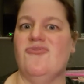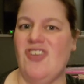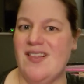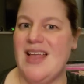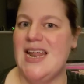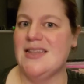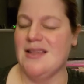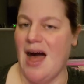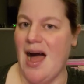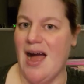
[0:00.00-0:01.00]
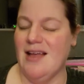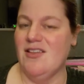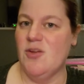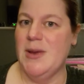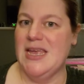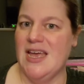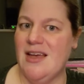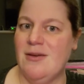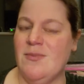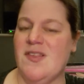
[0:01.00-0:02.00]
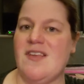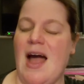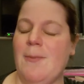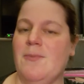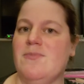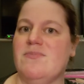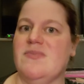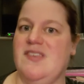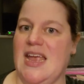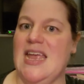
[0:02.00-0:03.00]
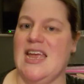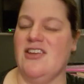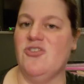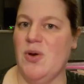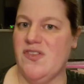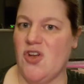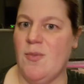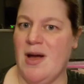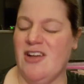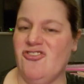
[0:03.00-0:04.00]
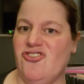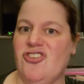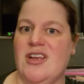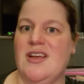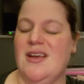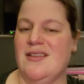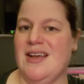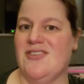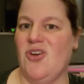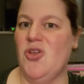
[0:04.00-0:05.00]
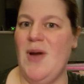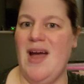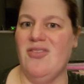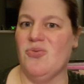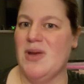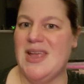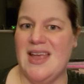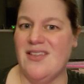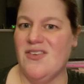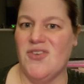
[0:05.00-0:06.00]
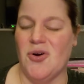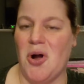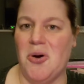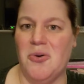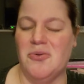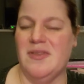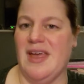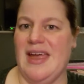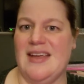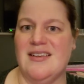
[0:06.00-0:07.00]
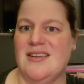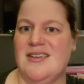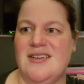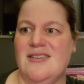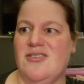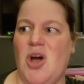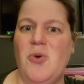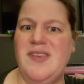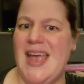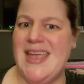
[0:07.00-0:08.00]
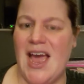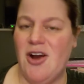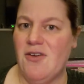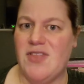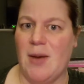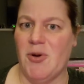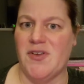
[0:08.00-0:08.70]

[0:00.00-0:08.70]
just let it lie a little bit, Kim. Stop digging into it so much. Like, don't you have three kids of your own? Like, go take care of them